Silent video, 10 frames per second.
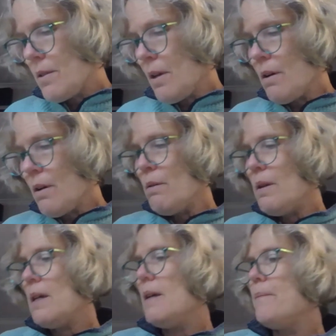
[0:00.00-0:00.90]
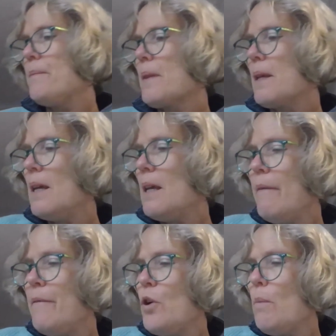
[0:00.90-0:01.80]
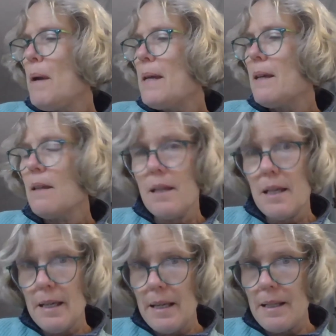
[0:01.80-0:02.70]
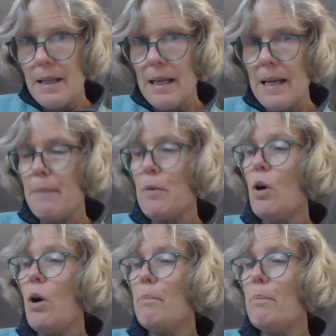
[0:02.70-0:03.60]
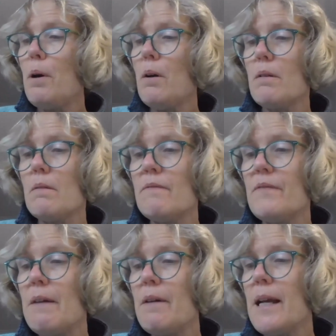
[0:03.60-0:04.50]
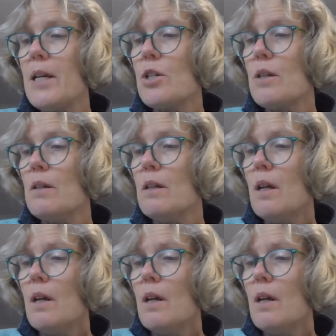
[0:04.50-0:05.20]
So if you're making the easy lamb hot pot variation,